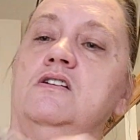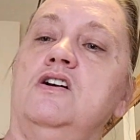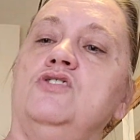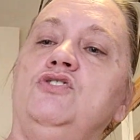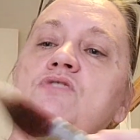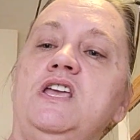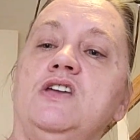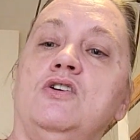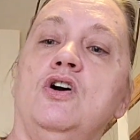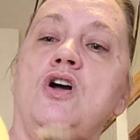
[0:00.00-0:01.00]

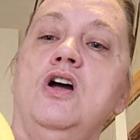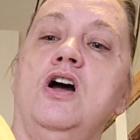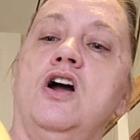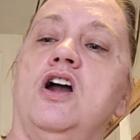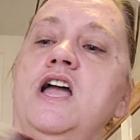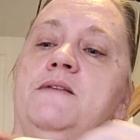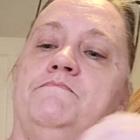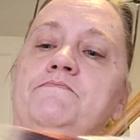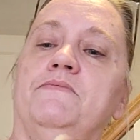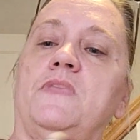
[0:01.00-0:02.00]
unique. All right.
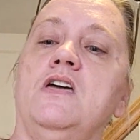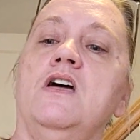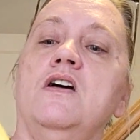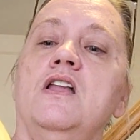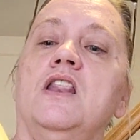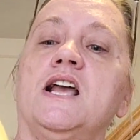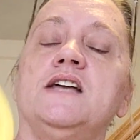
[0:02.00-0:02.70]
Like